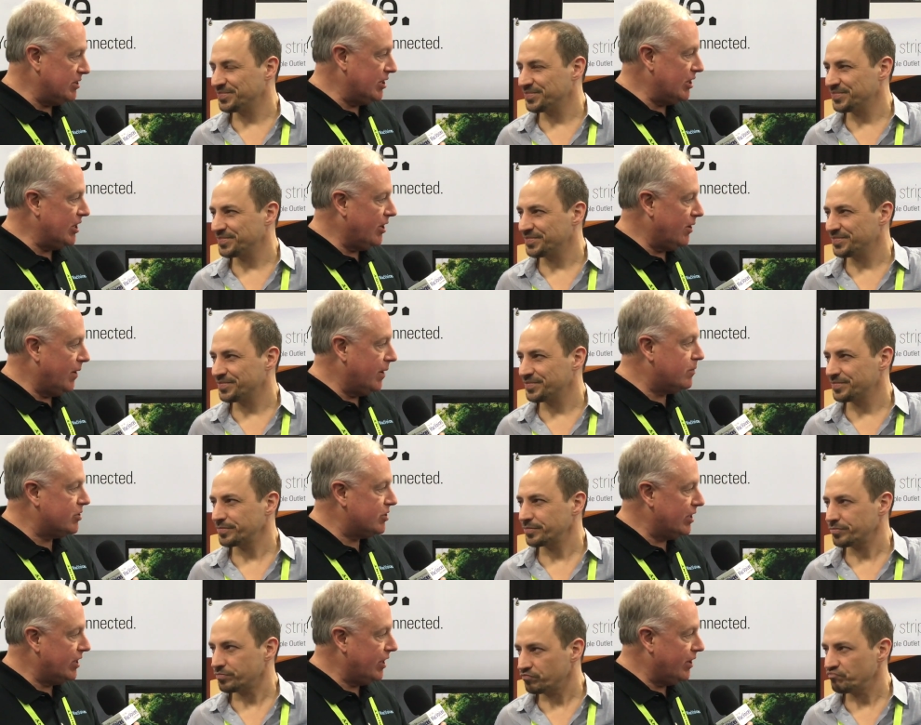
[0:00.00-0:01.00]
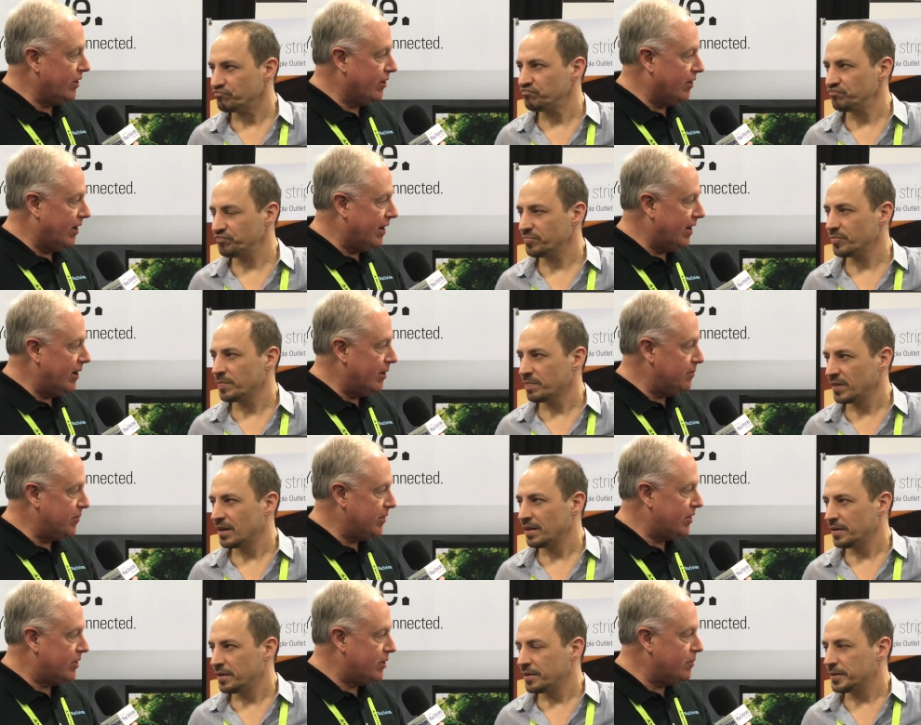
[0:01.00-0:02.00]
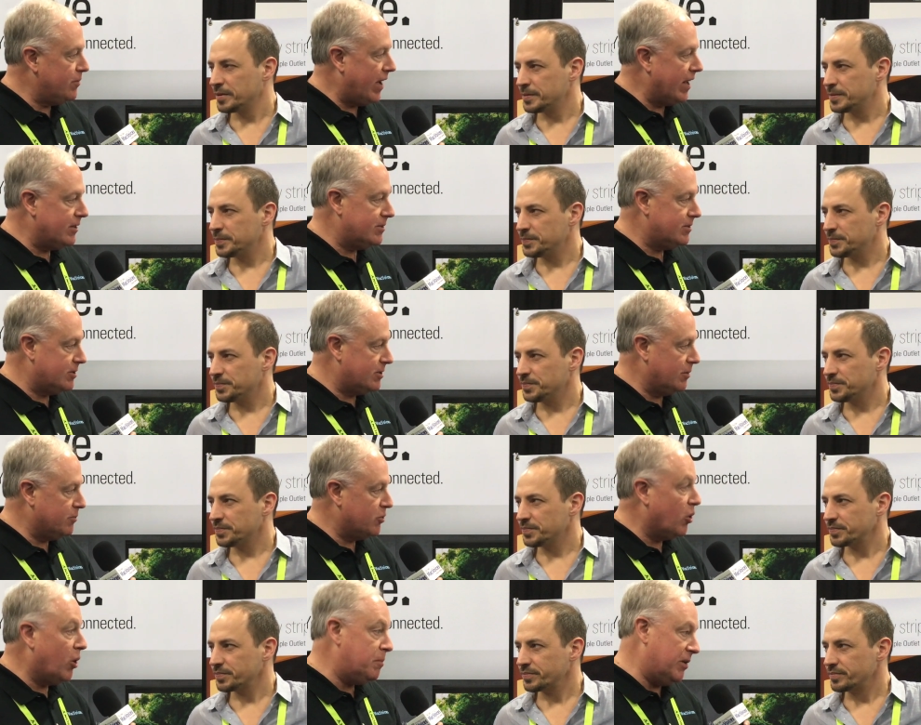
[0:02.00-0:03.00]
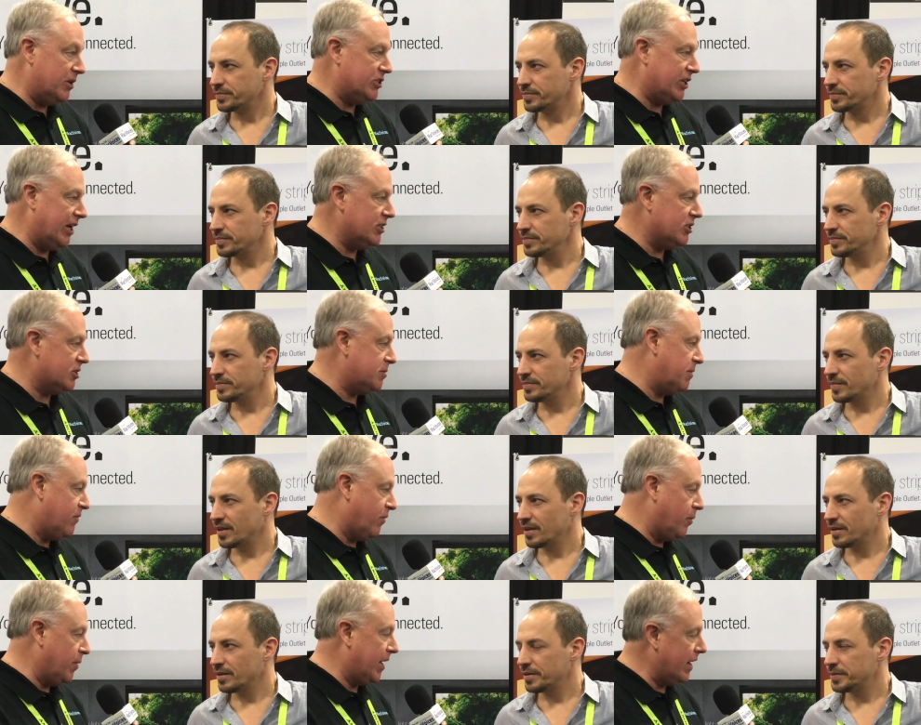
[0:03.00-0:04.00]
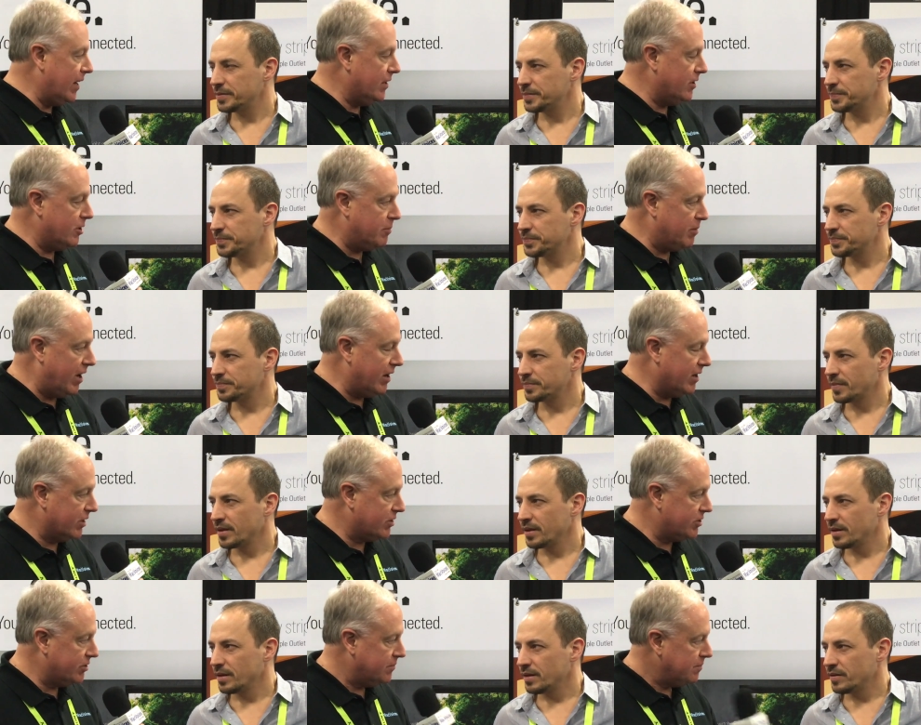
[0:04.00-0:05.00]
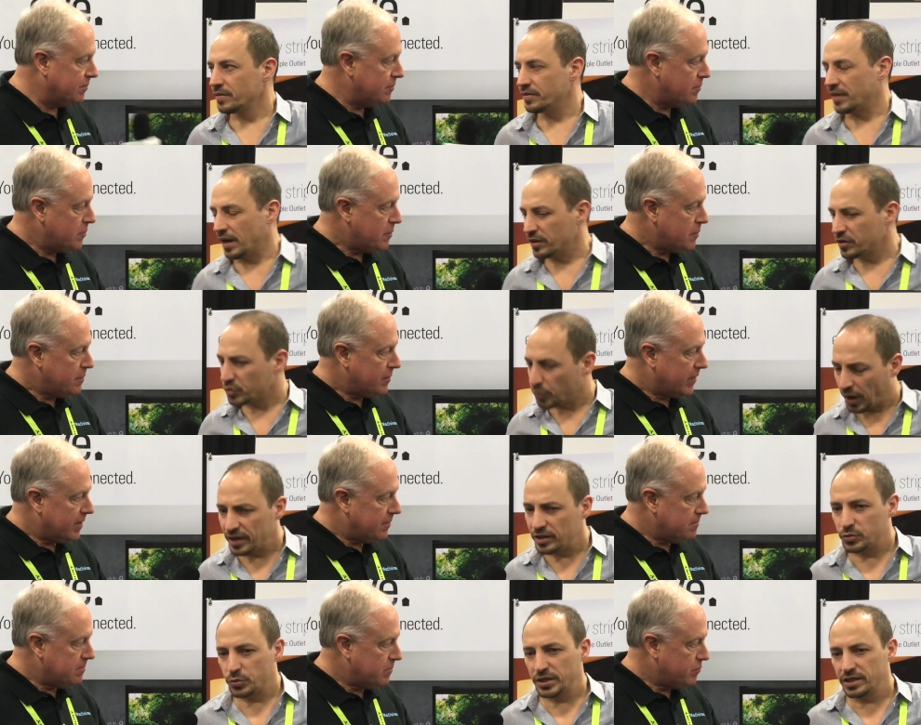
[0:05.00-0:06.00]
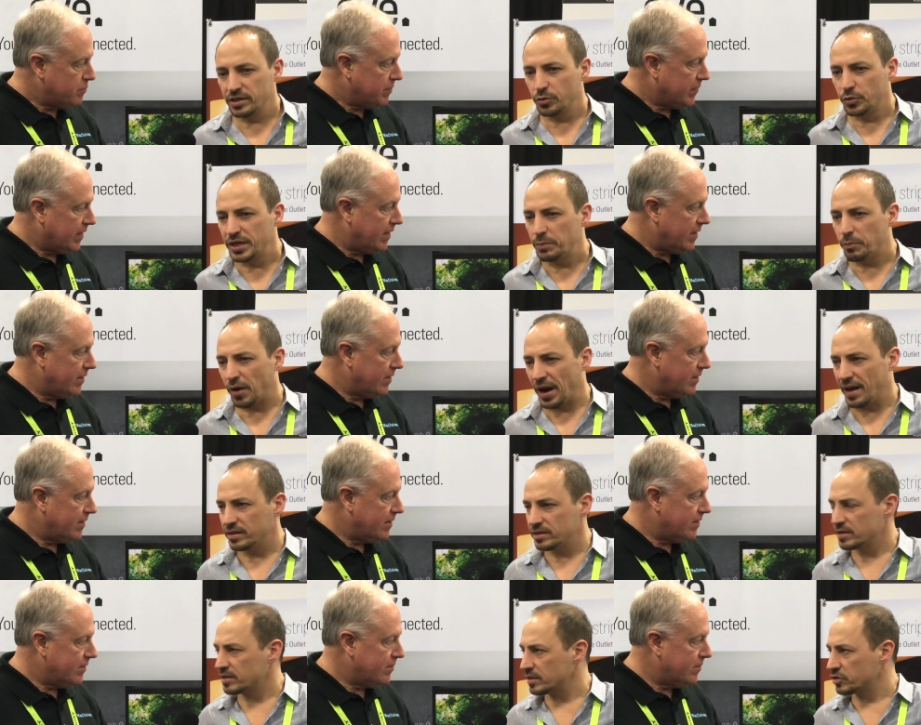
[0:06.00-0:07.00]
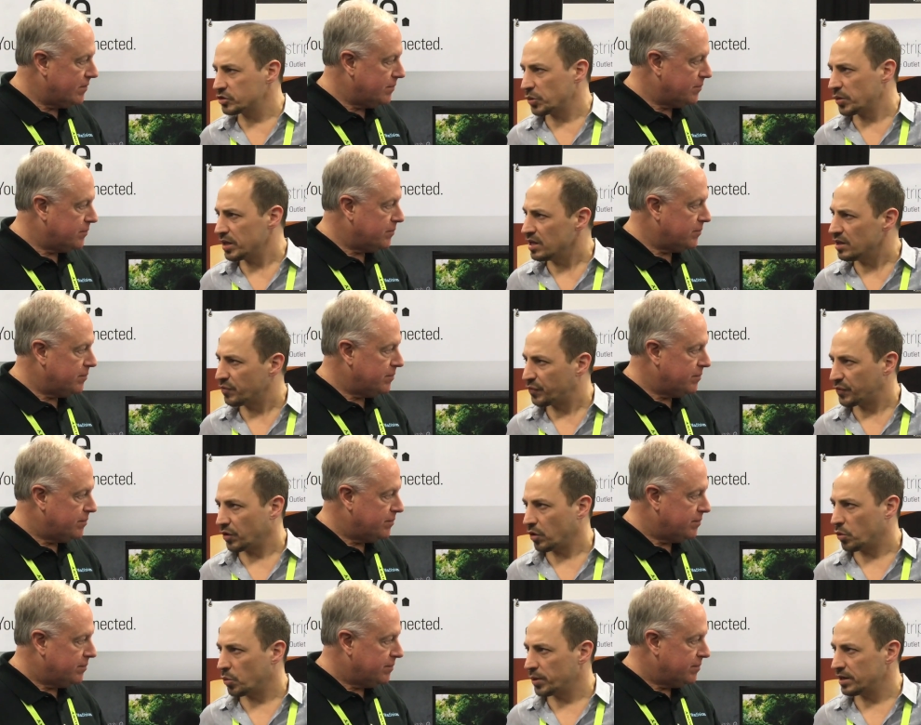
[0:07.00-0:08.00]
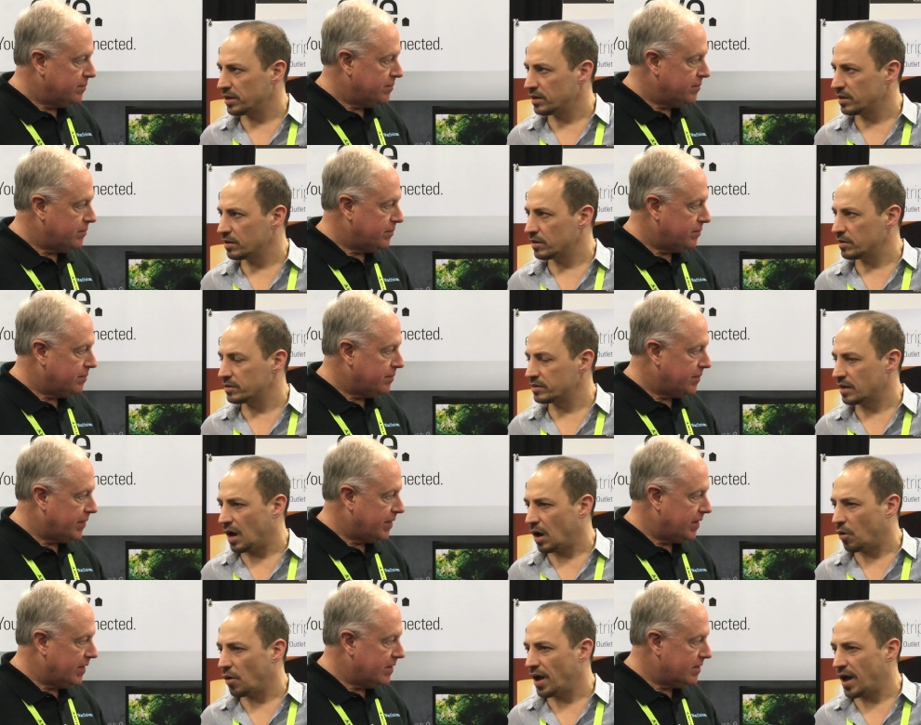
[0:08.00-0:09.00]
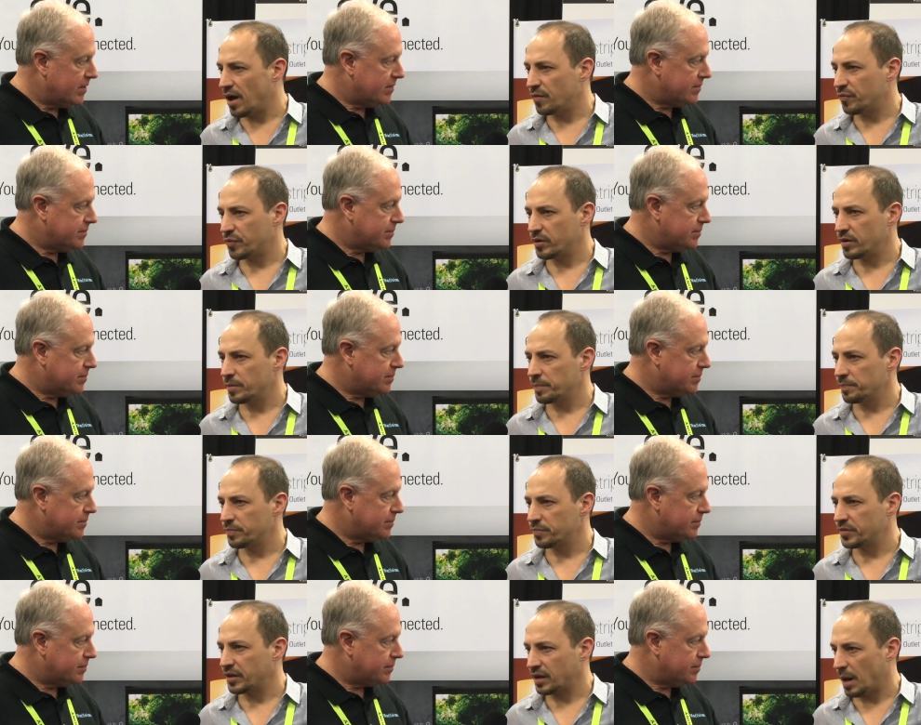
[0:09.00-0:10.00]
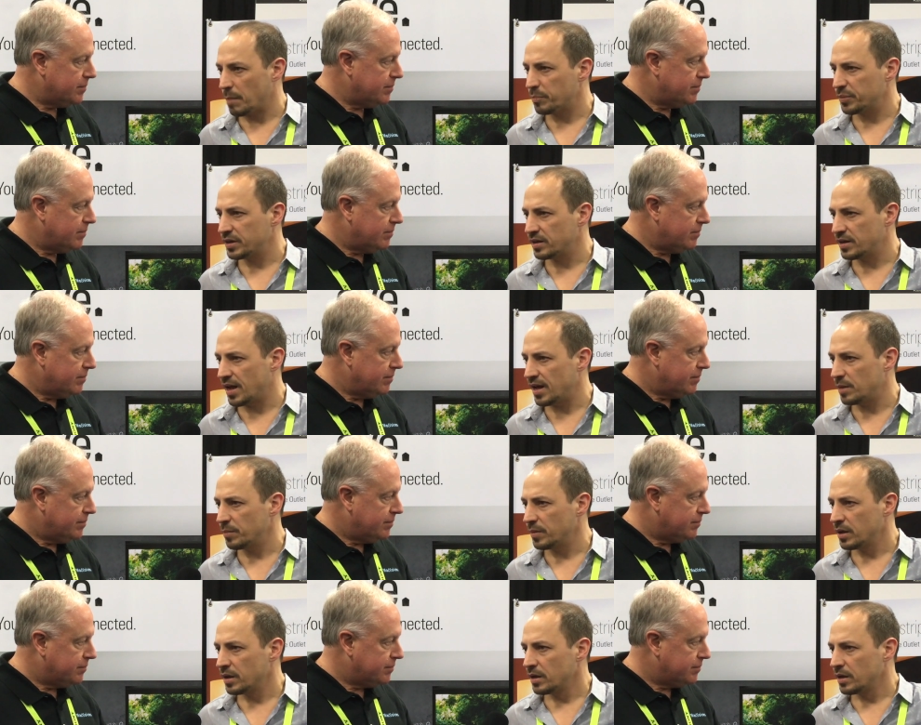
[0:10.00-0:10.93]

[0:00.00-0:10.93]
Speaker 1: year, interesting year. You've had some corporate changes before we get into the products. That is
Speaker 2: right. We rebranded into Eve, so we now have the company name